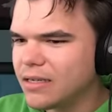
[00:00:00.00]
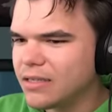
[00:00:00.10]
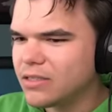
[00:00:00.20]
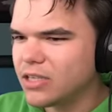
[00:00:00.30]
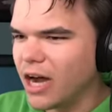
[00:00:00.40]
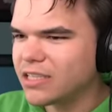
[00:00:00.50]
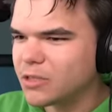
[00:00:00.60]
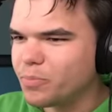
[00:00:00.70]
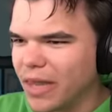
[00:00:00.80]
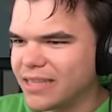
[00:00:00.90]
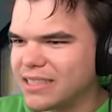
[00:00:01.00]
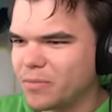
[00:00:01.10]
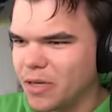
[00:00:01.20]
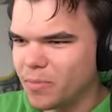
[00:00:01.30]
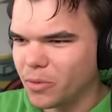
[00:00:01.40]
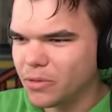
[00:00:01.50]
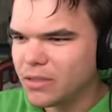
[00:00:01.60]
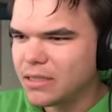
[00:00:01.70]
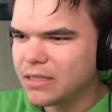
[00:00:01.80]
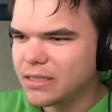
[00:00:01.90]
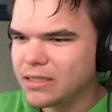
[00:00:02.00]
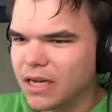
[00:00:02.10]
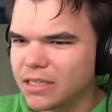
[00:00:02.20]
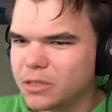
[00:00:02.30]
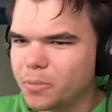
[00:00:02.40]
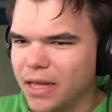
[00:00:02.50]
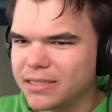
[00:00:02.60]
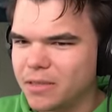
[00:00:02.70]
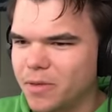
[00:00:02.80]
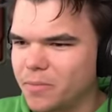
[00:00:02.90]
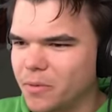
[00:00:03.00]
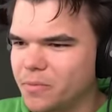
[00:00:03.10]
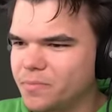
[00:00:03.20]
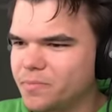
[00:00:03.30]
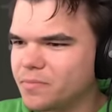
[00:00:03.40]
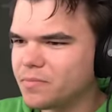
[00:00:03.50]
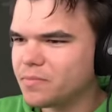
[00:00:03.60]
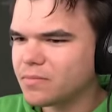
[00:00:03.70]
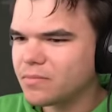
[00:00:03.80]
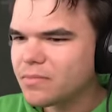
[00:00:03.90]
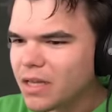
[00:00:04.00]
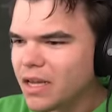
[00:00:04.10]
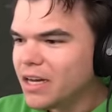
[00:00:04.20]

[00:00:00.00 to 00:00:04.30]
Yeah. Josh is blessing people. Josh oh, is blessing Josh is people. Down there. Josh is down there.